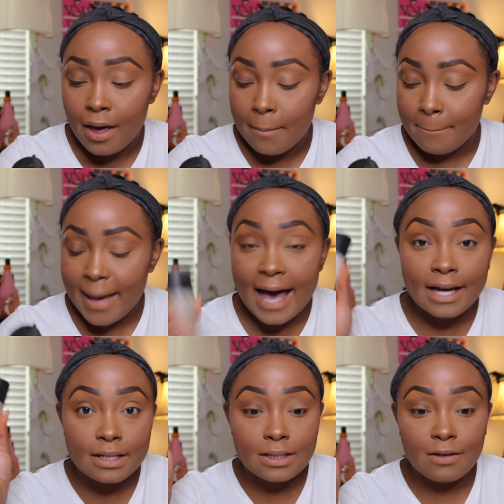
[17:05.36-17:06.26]

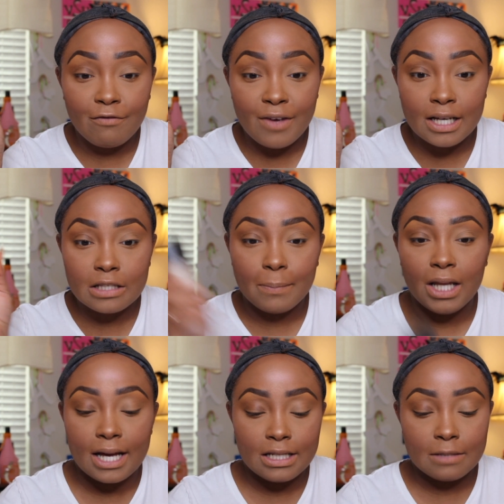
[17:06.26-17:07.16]
MAC's Fix
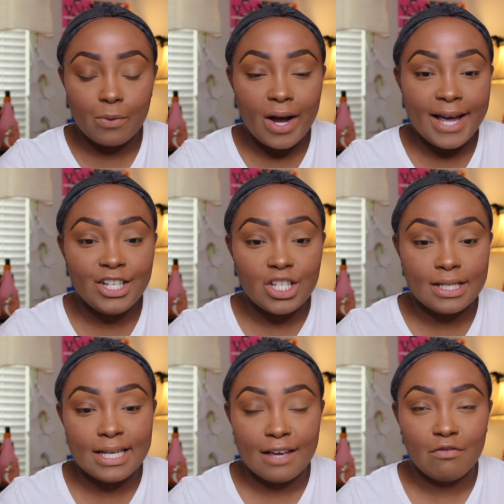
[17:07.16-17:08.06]
Plus spray
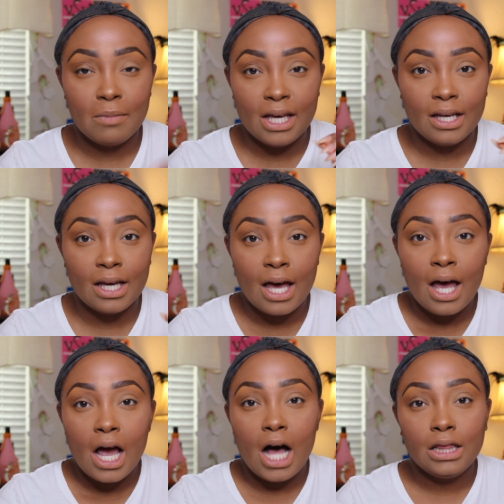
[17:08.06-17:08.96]
just to give me
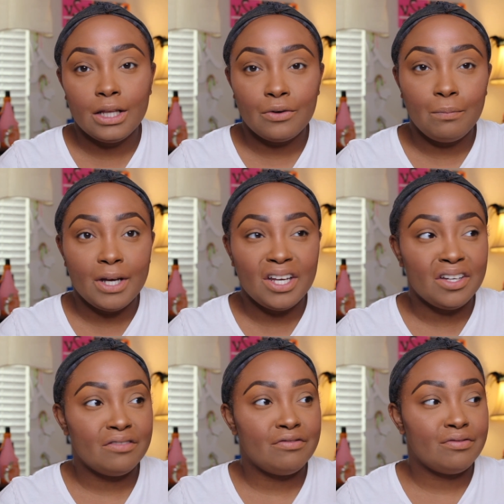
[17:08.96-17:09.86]
a little bit
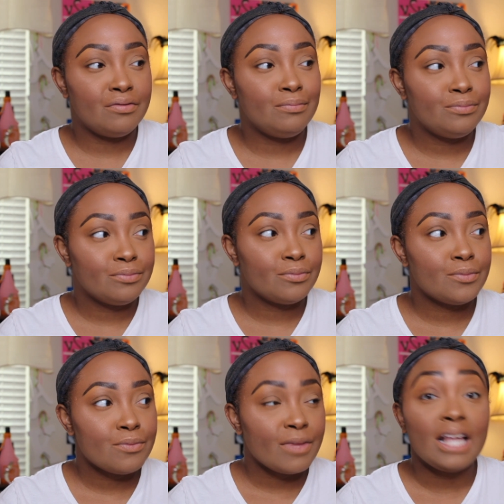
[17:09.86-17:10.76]
of
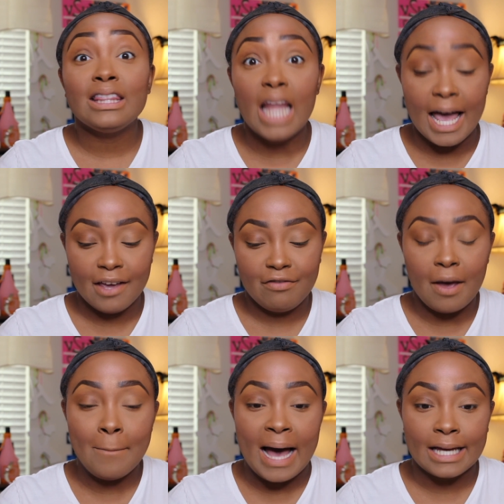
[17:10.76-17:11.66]
life
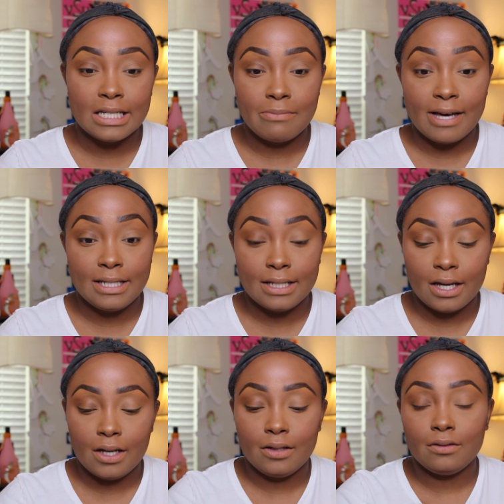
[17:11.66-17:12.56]
back into my
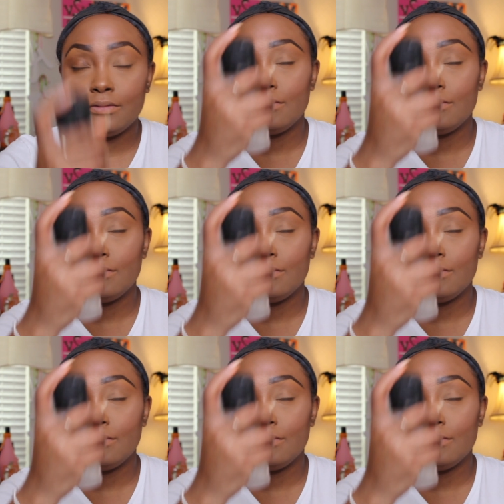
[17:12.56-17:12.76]
skin.